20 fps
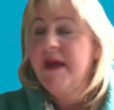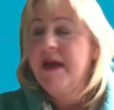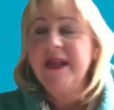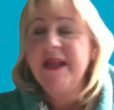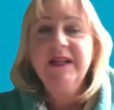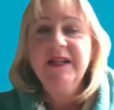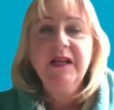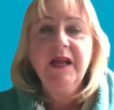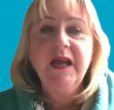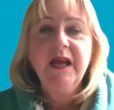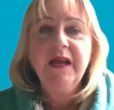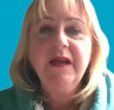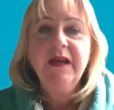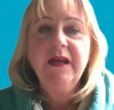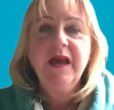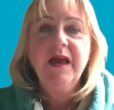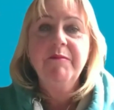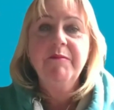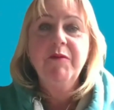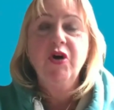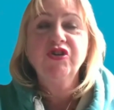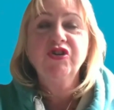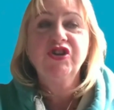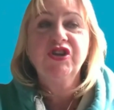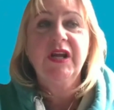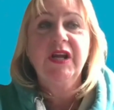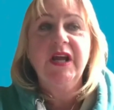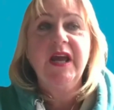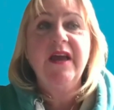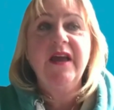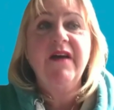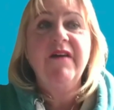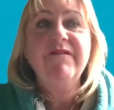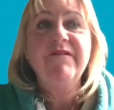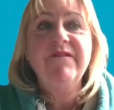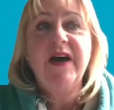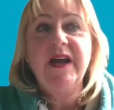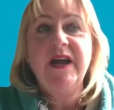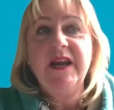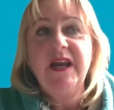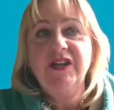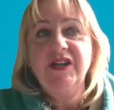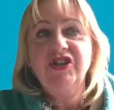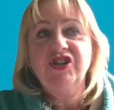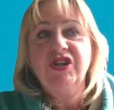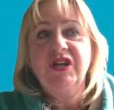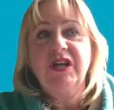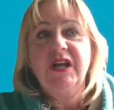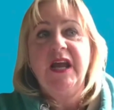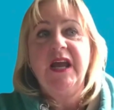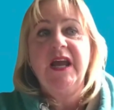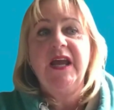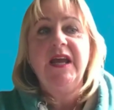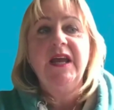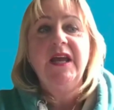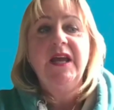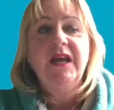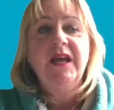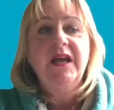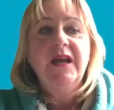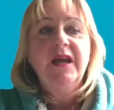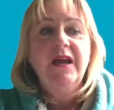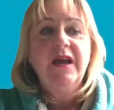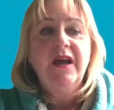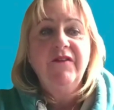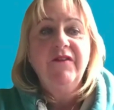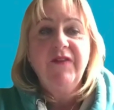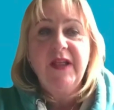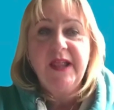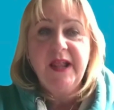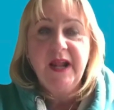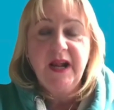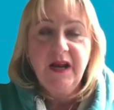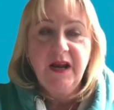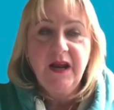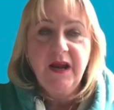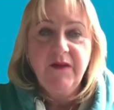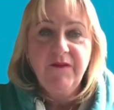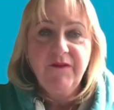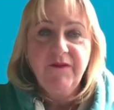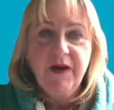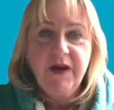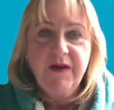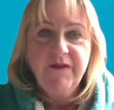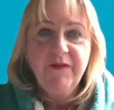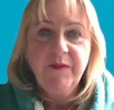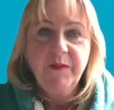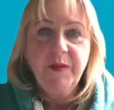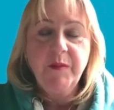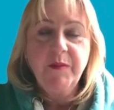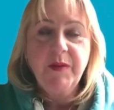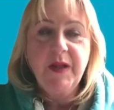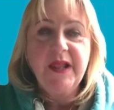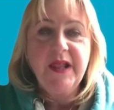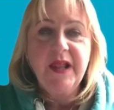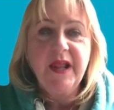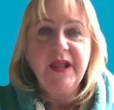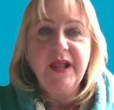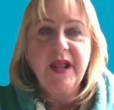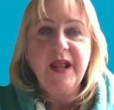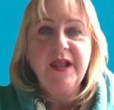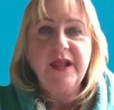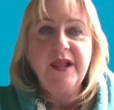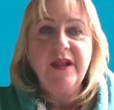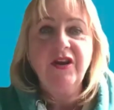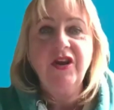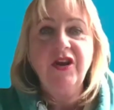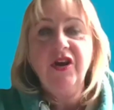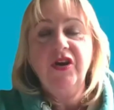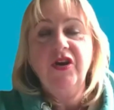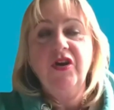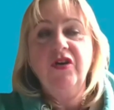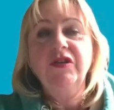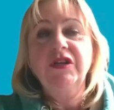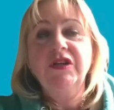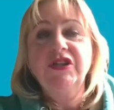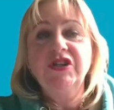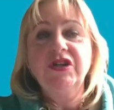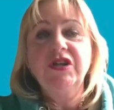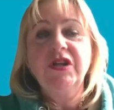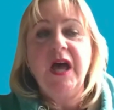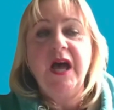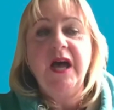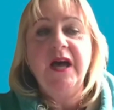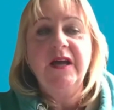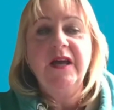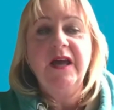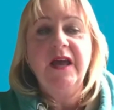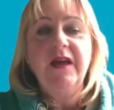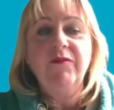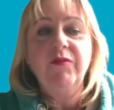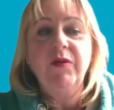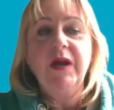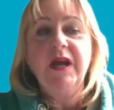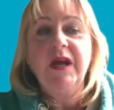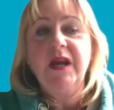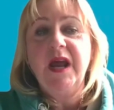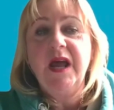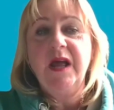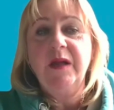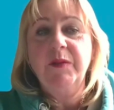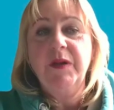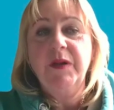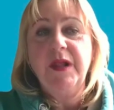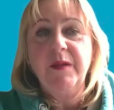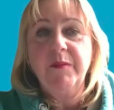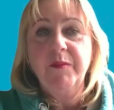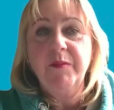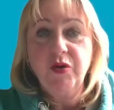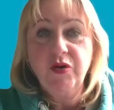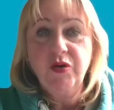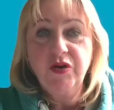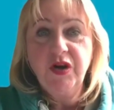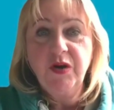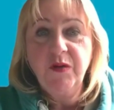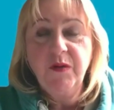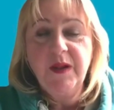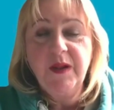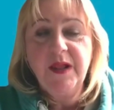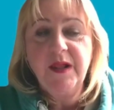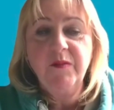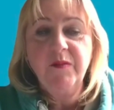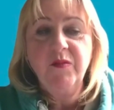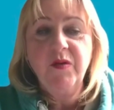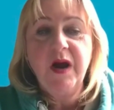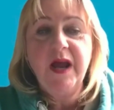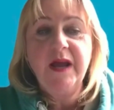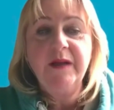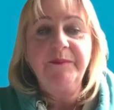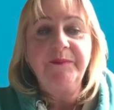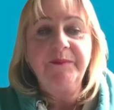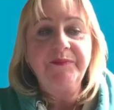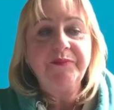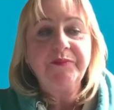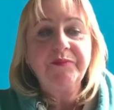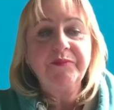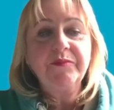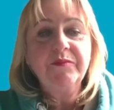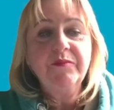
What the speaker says: mentally, emotionally, and financially, physically free from your businesses. And you can only do that if we can help and support you in some way.